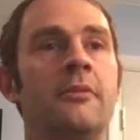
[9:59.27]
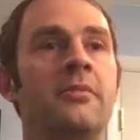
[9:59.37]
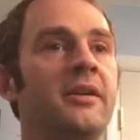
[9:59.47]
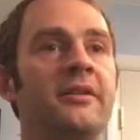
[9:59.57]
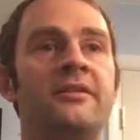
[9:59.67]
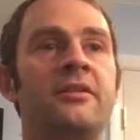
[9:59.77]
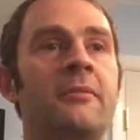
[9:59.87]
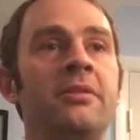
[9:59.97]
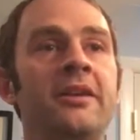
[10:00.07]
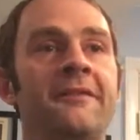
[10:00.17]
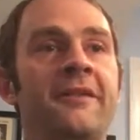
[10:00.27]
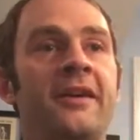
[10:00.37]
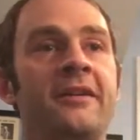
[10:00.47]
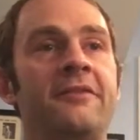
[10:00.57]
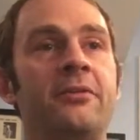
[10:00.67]
But it's completely
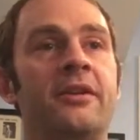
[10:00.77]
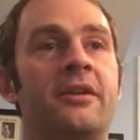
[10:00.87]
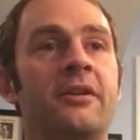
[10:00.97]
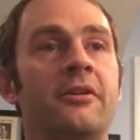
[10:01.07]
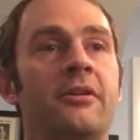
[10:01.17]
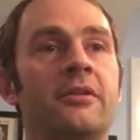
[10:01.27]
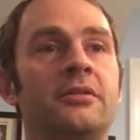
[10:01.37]
fine if you want to go